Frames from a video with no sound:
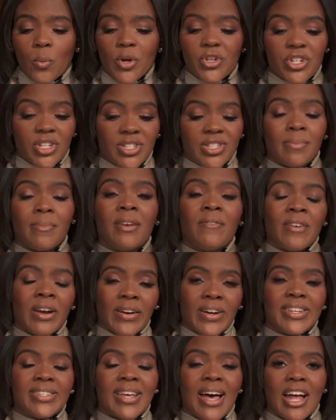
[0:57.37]
which is to me
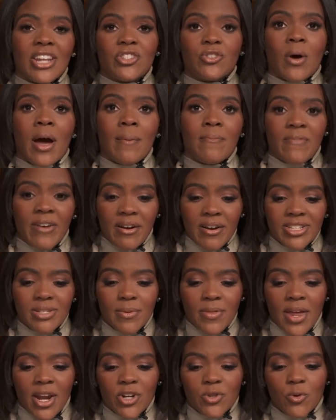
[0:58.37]
very sad. So I'm very
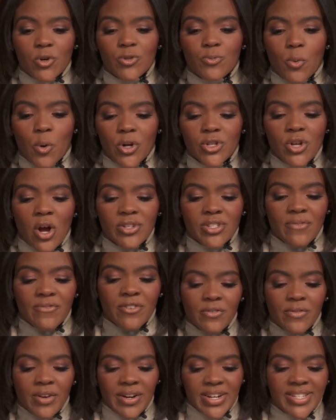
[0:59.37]
sympathetic towards porn stars.
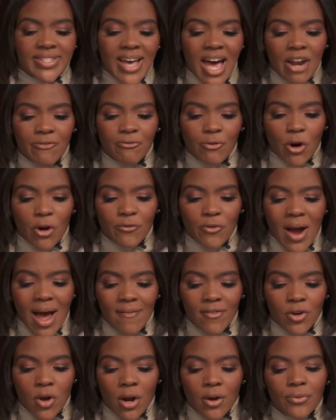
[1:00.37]
very sad for her for
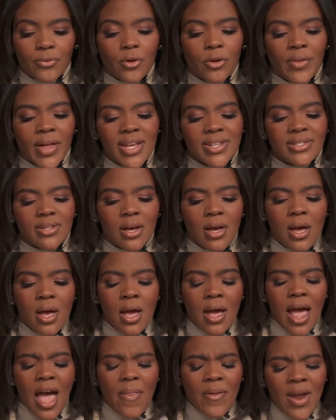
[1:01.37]
having gone through this.
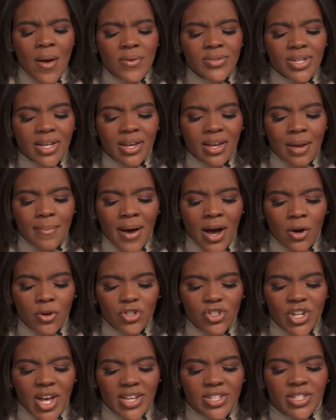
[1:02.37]
And then I was thinking about
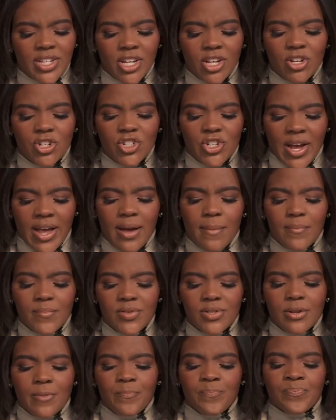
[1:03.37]
Jesse
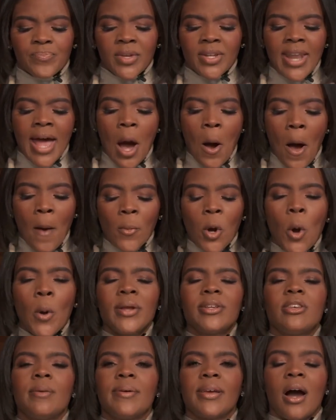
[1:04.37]
James. Now, I'm
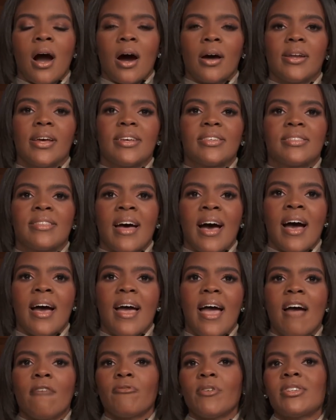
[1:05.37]
going to be honest that
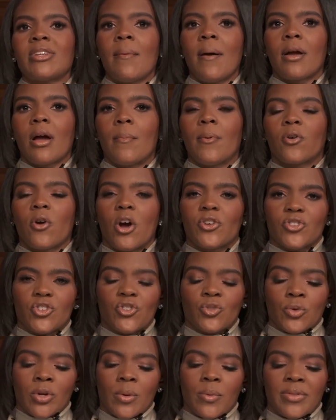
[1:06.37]
every time I come across a
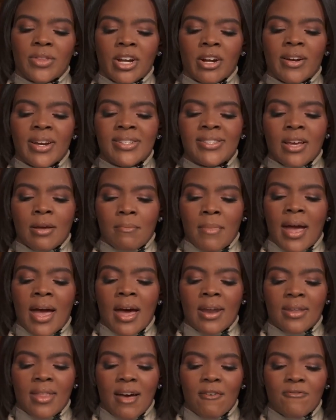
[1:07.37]
story when there is a
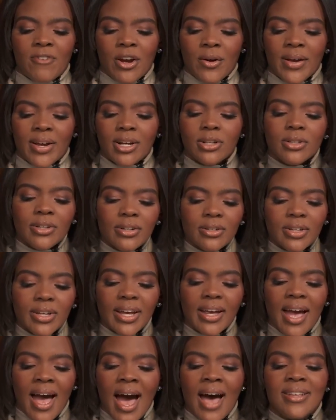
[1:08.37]
man that very
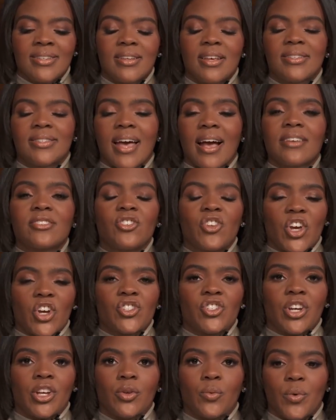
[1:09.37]
clearly has sex
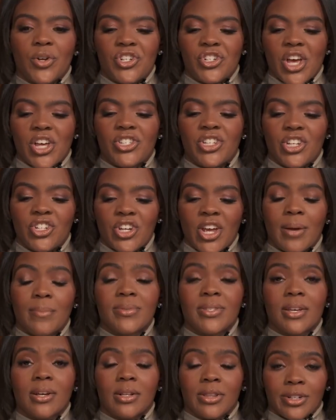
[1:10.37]
addiction, which Jesse
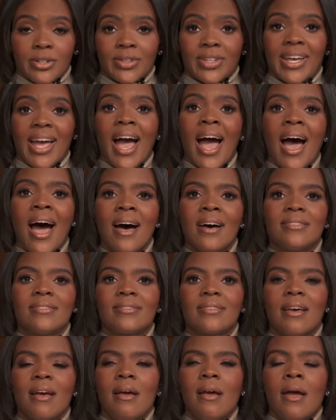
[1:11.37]
James clearly
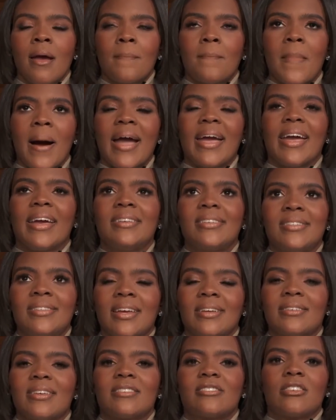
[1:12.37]
has, my
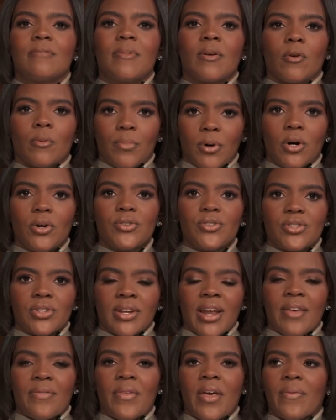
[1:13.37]
instinct is to be repulsed. And
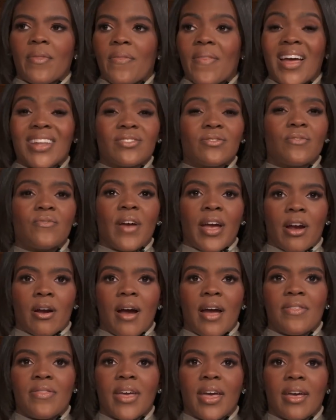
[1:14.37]
I think that that's fair.
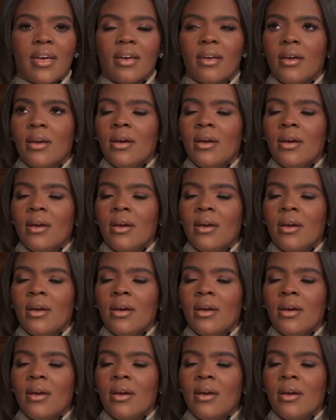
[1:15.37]
I think